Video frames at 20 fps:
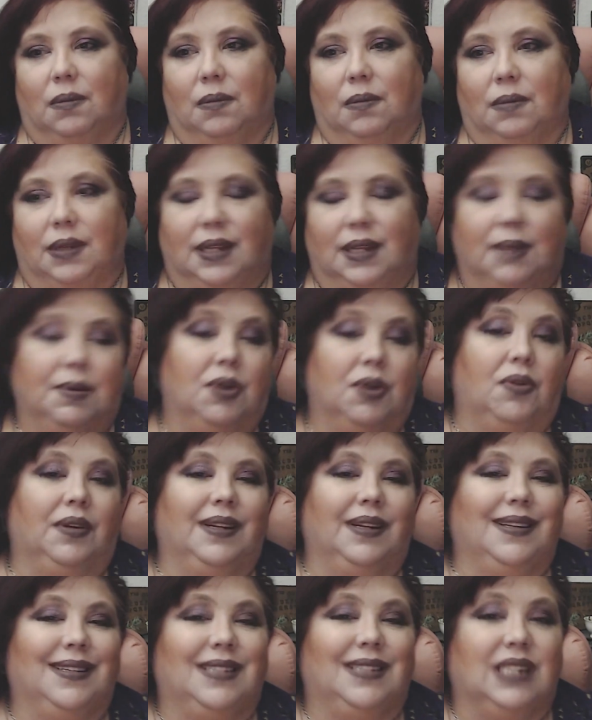They've been
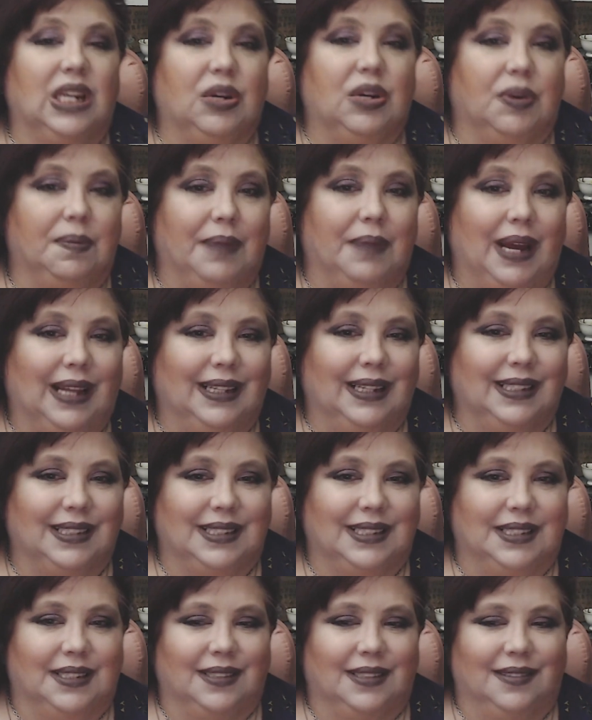holding these secret
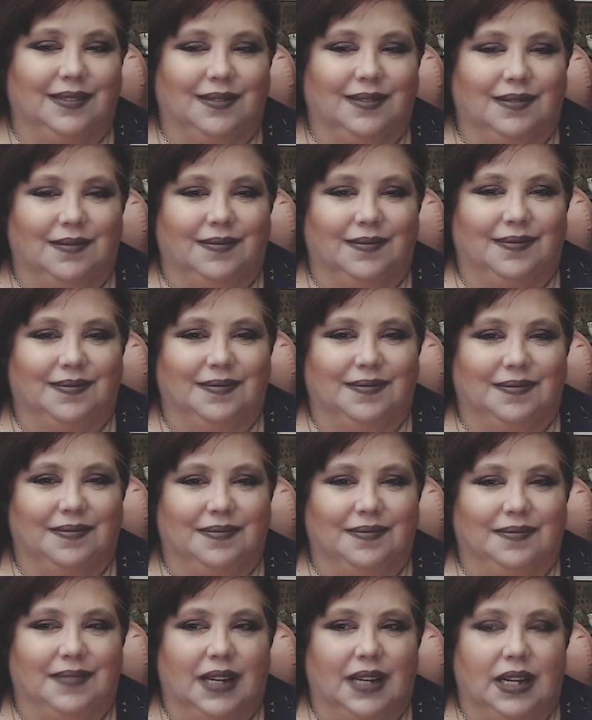ballots,
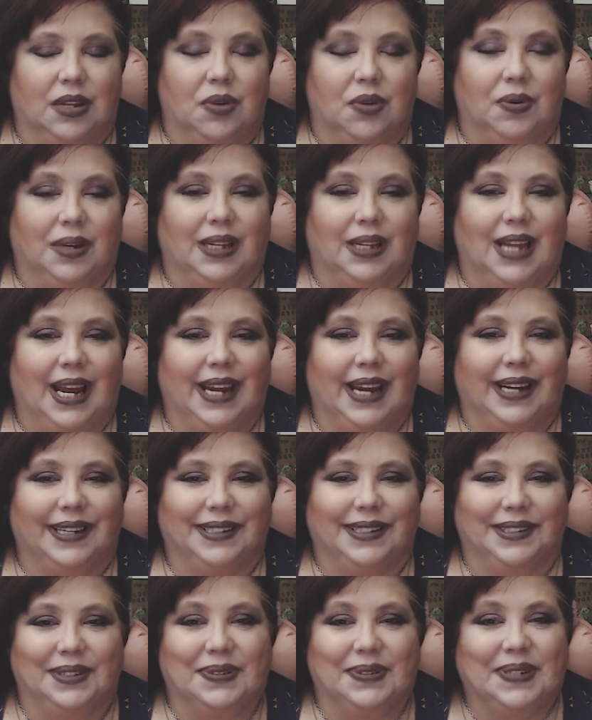and they were like,
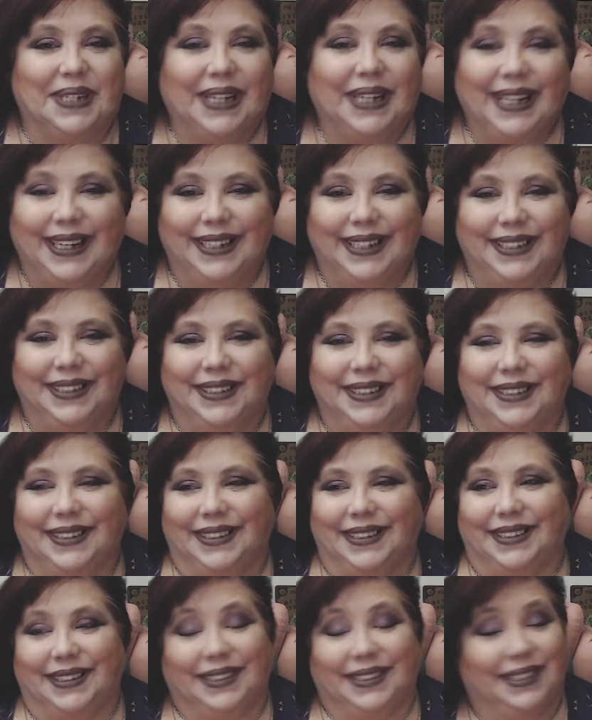okay,
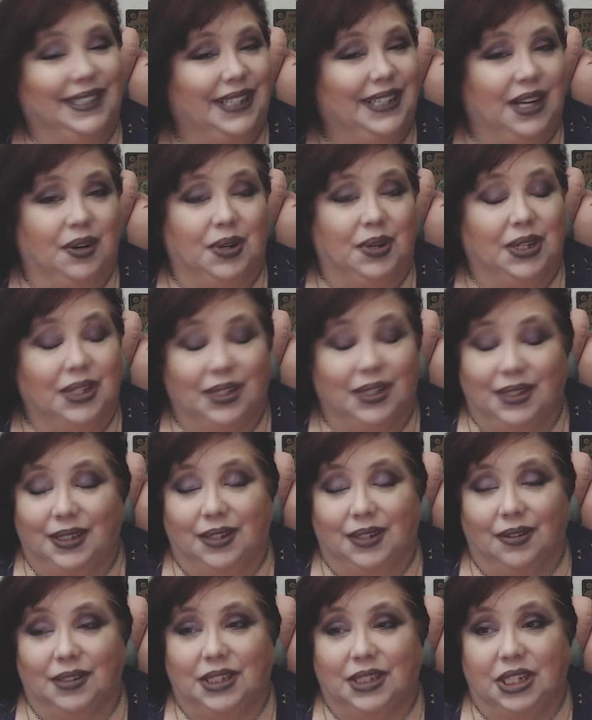let's see.
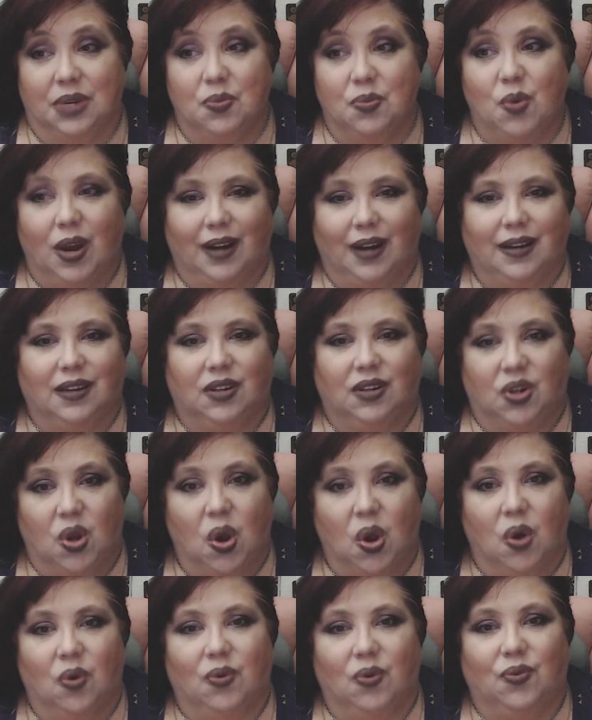Jim wanted to
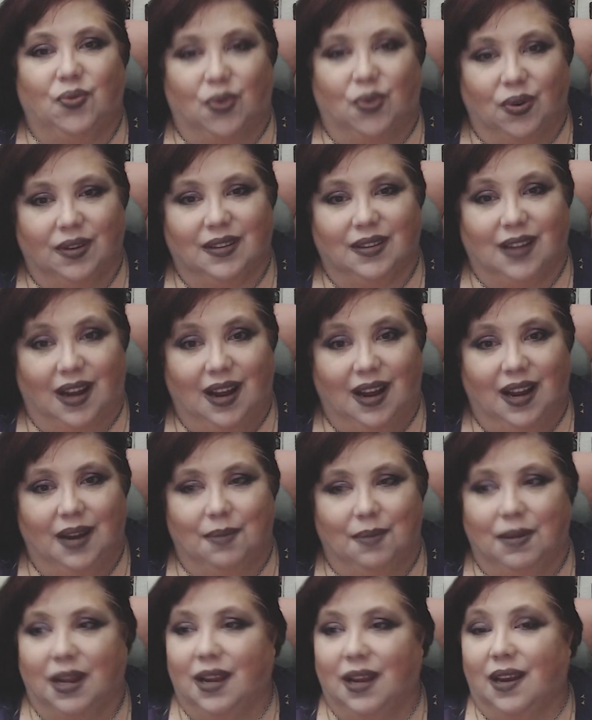go fourth
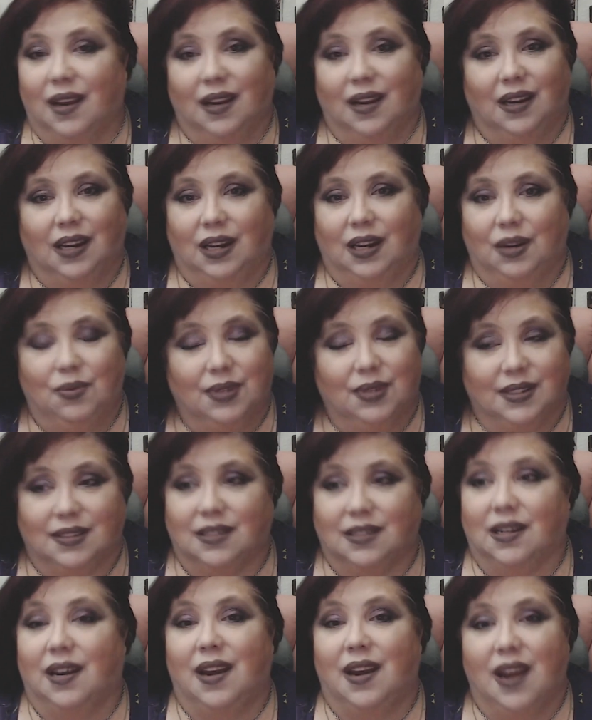time. He
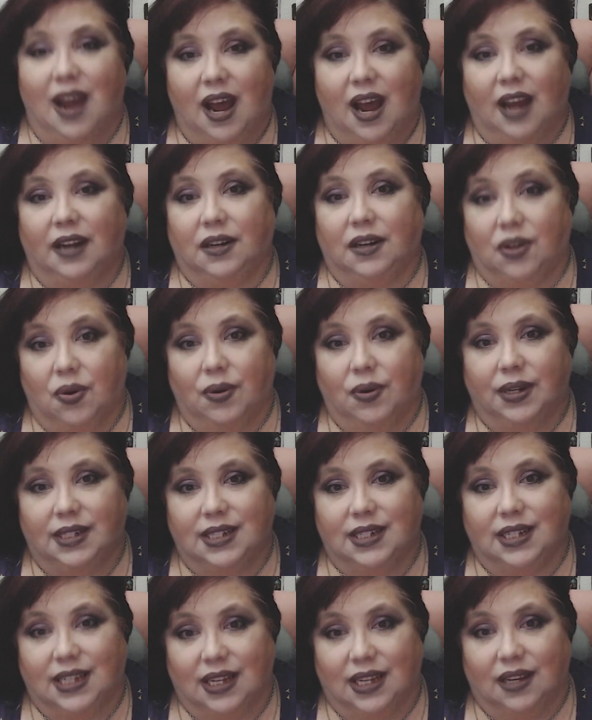was not going
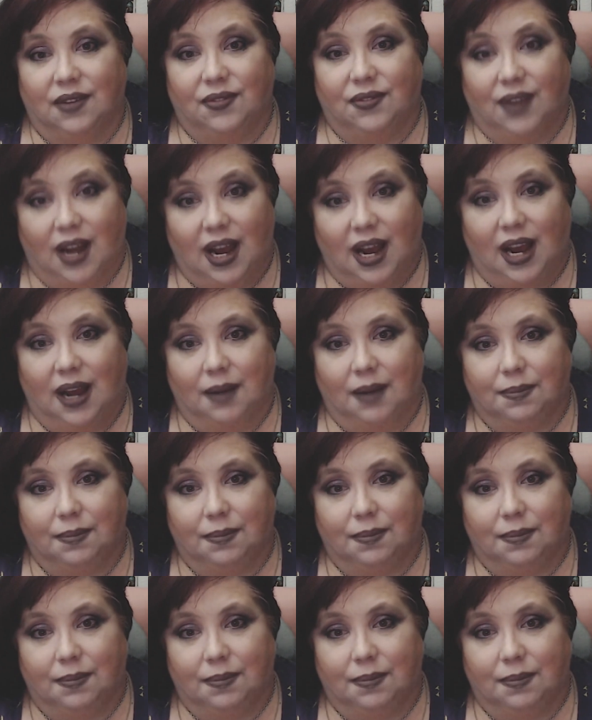to give up.